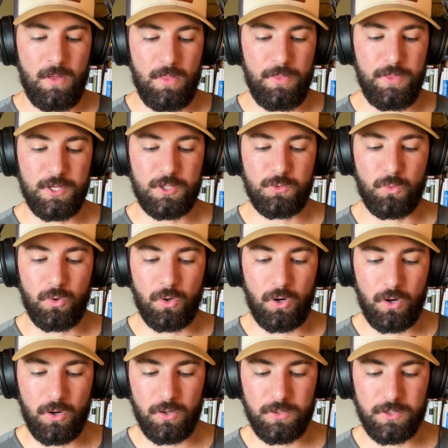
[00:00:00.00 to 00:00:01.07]
This will
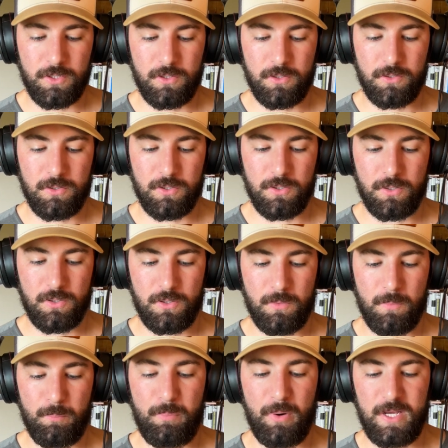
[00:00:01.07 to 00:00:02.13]
hurt,
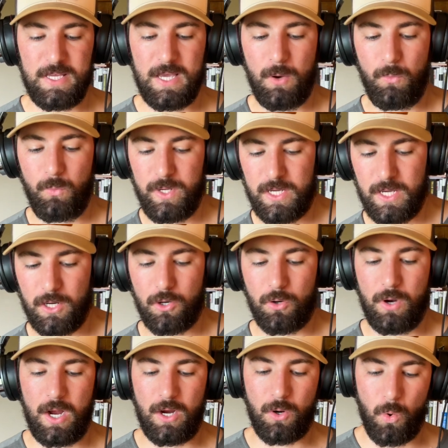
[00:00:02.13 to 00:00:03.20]
but yet we can
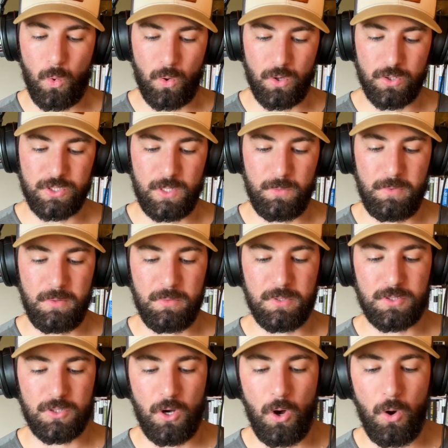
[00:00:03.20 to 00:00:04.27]
correct course, and we
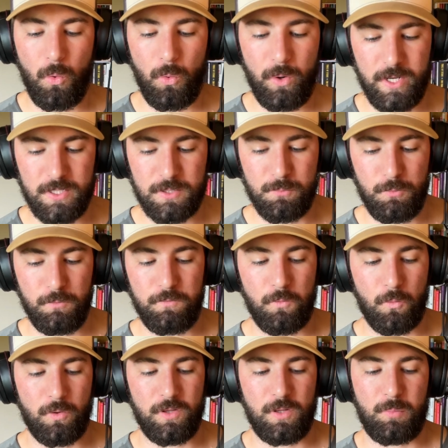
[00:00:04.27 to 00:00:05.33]
must always move
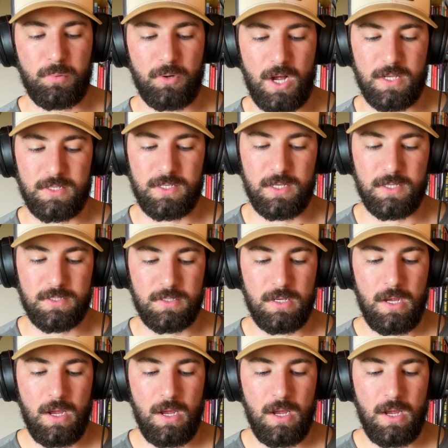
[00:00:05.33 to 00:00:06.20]
forward in the process